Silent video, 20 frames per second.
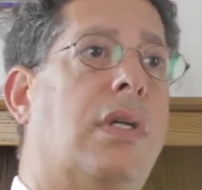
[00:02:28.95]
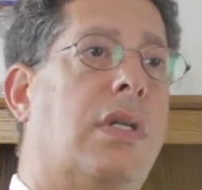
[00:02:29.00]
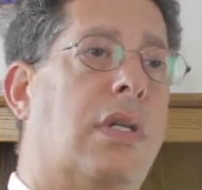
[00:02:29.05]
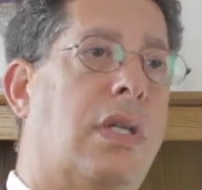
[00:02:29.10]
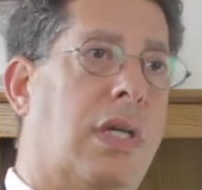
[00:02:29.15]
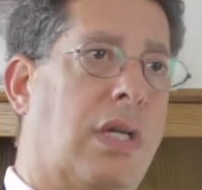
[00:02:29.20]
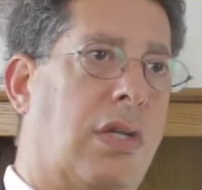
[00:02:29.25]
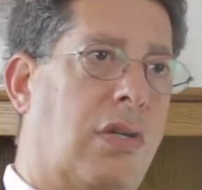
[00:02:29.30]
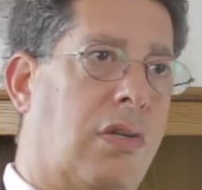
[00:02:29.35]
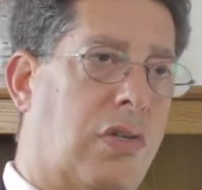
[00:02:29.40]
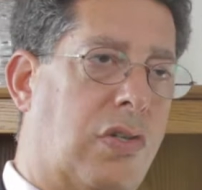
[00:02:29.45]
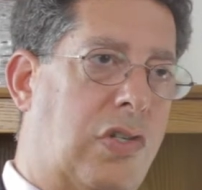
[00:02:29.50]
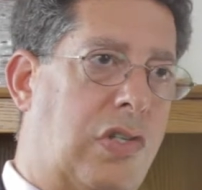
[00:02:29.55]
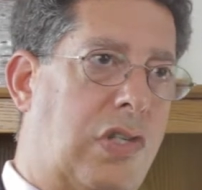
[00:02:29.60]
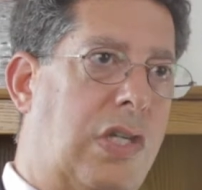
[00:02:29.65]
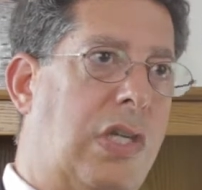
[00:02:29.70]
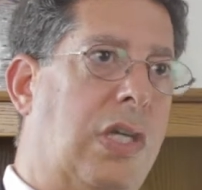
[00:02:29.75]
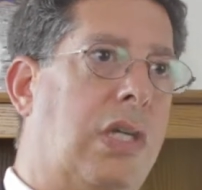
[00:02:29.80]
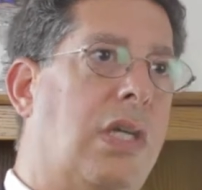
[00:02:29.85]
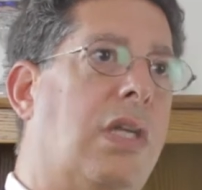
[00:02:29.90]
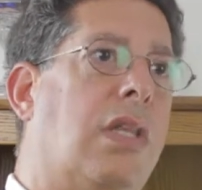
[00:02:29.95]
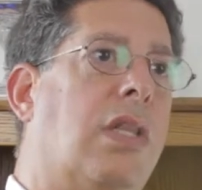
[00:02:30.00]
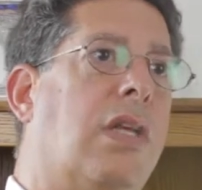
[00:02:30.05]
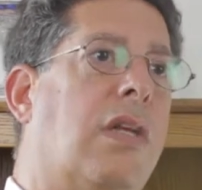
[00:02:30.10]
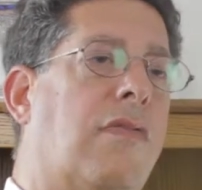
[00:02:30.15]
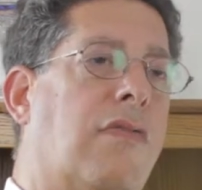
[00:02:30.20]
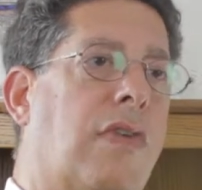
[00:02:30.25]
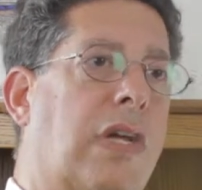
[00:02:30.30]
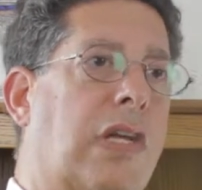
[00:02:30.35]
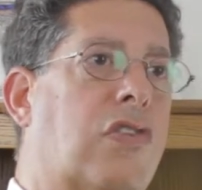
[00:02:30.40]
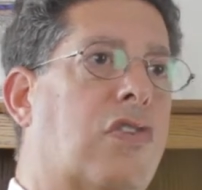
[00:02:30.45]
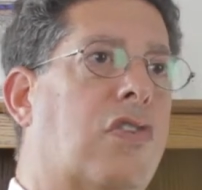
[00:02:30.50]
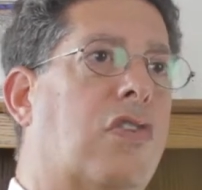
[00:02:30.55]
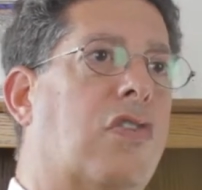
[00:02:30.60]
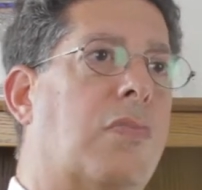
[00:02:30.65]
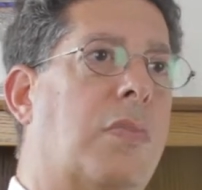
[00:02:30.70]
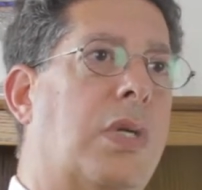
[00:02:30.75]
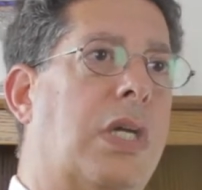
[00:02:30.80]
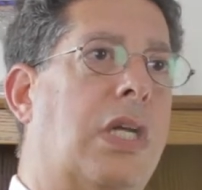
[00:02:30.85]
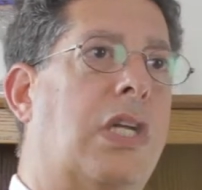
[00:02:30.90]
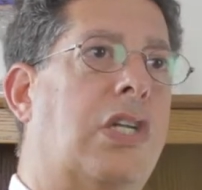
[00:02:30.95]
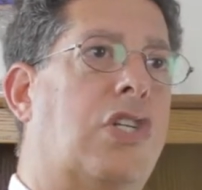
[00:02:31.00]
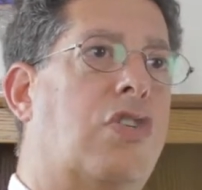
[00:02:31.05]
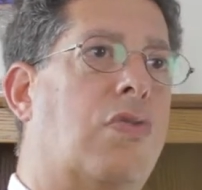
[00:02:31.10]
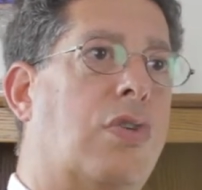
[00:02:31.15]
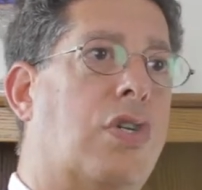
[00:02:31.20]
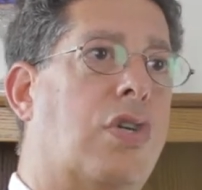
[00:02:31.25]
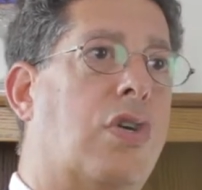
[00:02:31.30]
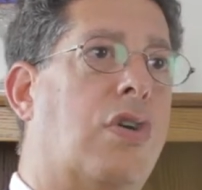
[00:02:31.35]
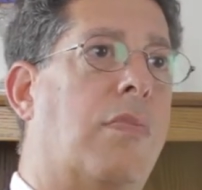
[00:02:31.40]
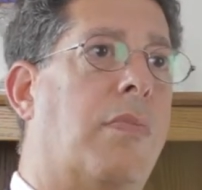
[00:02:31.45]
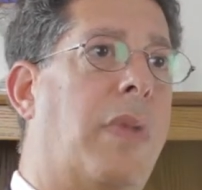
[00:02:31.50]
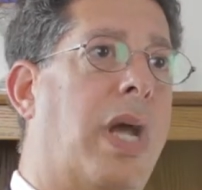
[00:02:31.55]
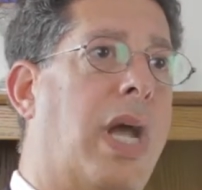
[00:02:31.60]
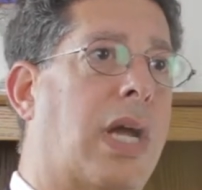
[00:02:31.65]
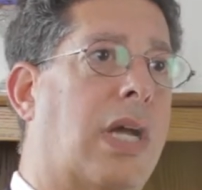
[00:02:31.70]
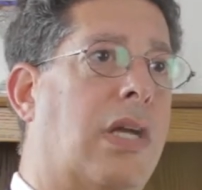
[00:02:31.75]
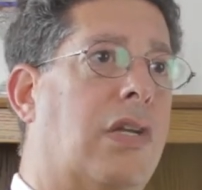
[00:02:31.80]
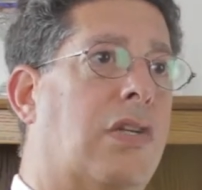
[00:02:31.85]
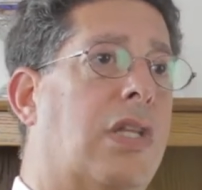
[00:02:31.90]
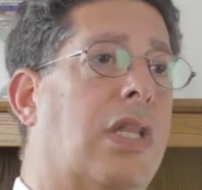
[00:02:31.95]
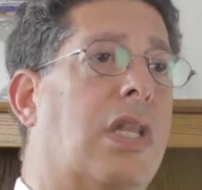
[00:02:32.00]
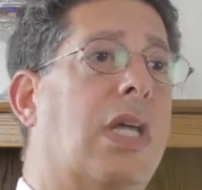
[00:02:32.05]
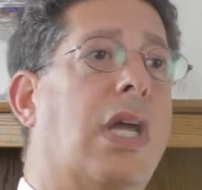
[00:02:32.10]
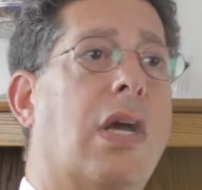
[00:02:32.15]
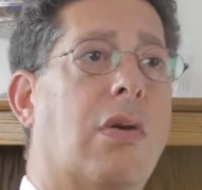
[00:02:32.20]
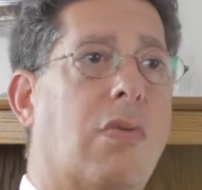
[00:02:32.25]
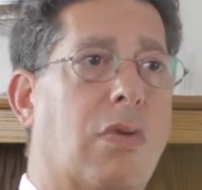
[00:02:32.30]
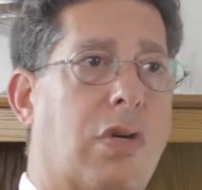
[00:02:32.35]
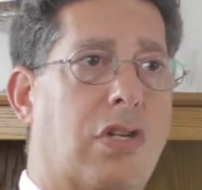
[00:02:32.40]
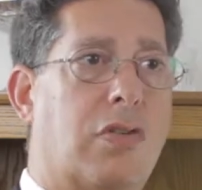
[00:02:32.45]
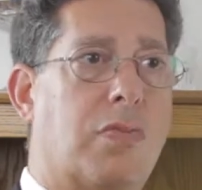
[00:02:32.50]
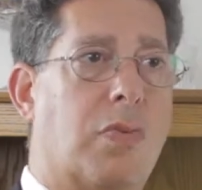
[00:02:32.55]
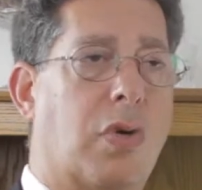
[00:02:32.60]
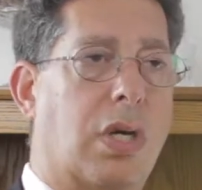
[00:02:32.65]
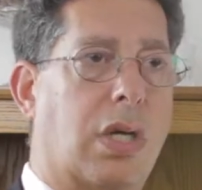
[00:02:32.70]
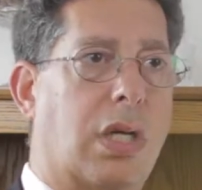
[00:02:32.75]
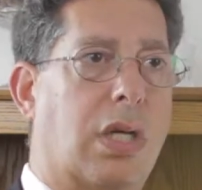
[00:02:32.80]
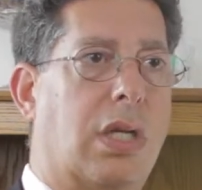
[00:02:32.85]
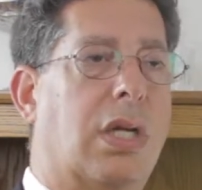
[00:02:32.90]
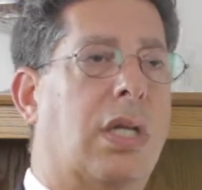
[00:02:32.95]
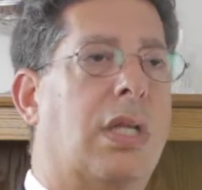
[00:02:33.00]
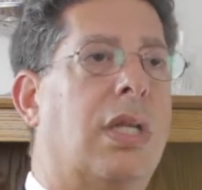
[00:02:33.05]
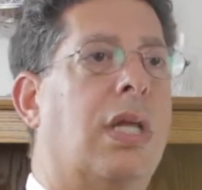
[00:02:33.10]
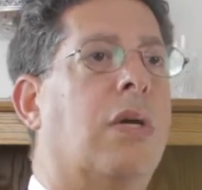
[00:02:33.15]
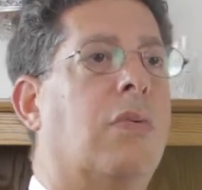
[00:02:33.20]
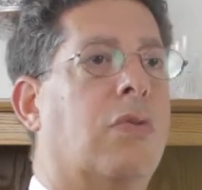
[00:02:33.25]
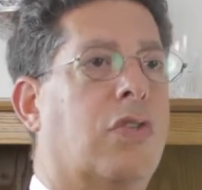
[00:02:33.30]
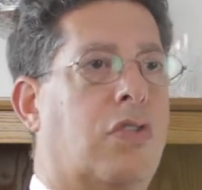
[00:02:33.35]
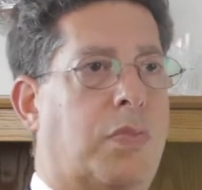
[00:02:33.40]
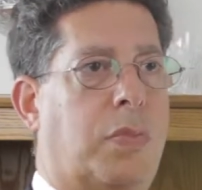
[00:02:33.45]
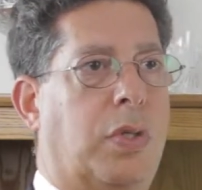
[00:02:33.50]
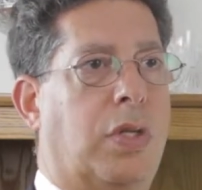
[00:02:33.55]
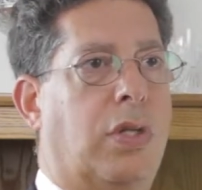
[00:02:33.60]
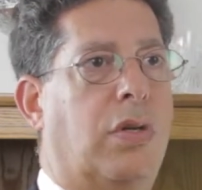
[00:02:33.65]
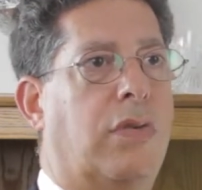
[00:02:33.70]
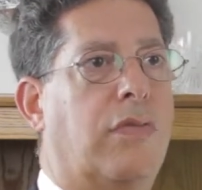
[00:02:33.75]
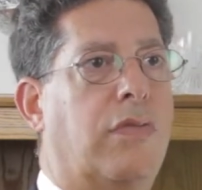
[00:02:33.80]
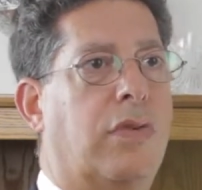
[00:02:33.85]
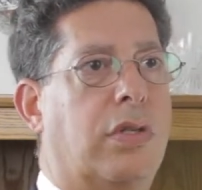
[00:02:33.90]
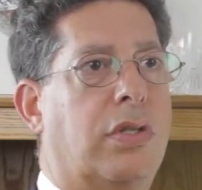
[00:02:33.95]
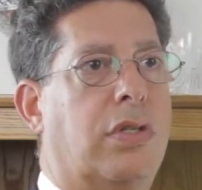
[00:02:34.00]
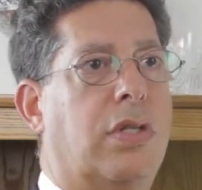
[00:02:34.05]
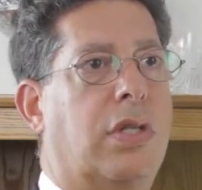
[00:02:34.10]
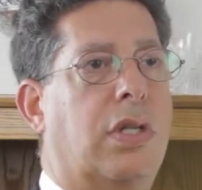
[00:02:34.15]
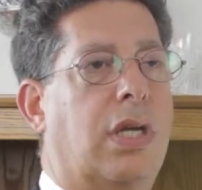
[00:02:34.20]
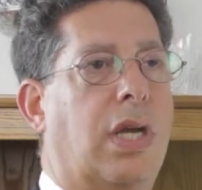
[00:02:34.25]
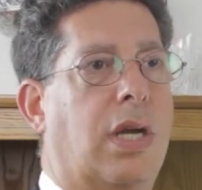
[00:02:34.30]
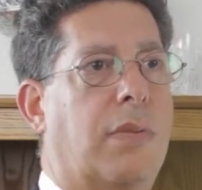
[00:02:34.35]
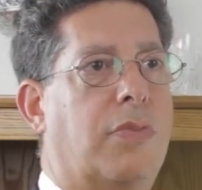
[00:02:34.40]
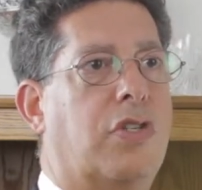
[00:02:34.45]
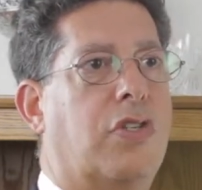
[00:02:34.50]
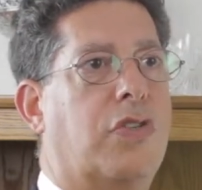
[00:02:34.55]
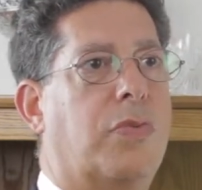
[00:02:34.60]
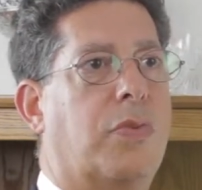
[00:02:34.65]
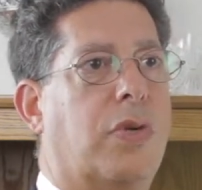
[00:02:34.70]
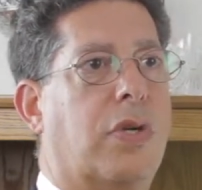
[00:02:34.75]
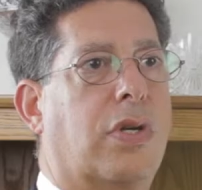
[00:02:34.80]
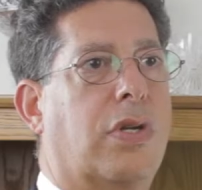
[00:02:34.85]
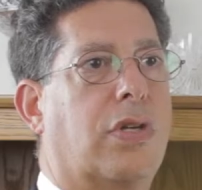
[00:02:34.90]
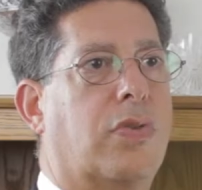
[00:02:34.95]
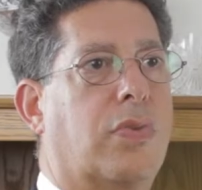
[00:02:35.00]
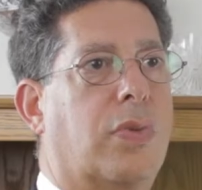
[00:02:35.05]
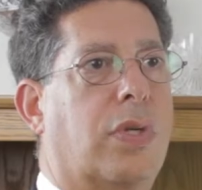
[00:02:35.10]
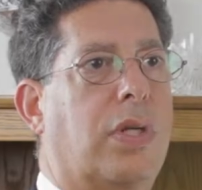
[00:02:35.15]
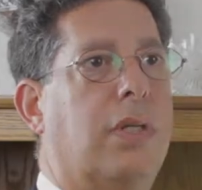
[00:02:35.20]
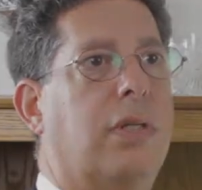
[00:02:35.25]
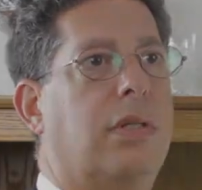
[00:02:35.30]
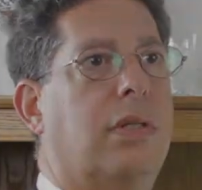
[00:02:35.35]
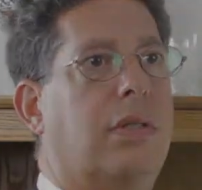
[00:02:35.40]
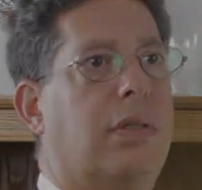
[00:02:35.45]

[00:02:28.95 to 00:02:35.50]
that you'll see the investors beginning to return back into the equities market, and that will spill over into the options market as well.